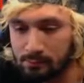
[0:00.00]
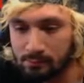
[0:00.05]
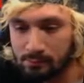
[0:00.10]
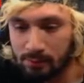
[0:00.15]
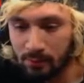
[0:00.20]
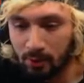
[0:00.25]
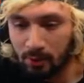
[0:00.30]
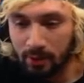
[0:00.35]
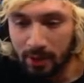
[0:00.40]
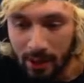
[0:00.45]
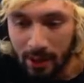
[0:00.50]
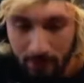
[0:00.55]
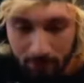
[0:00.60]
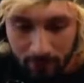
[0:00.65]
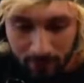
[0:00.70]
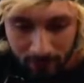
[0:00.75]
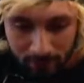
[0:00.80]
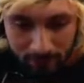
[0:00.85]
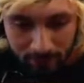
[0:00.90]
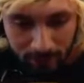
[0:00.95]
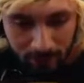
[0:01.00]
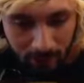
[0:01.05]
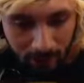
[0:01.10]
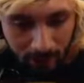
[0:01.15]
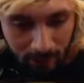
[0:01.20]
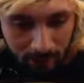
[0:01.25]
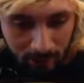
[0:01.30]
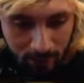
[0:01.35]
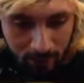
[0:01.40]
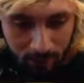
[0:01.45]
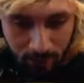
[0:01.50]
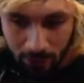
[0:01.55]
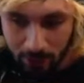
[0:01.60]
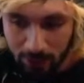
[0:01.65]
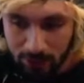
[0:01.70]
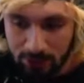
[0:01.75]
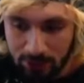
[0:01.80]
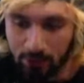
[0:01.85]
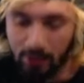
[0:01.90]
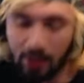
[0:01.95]
Okay, we got Delilah. Who
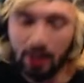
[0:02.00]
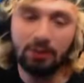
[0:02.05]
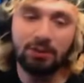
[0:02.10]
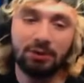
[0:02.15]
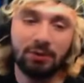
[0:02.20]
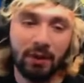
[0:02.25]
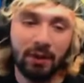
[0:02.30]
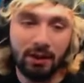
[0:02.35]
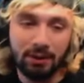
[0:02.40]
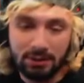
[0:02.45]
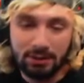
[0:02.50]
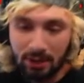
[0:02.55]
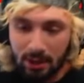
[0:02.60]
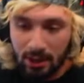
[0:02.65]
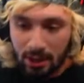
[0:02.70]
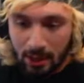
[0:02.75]
else? Who else? Who else?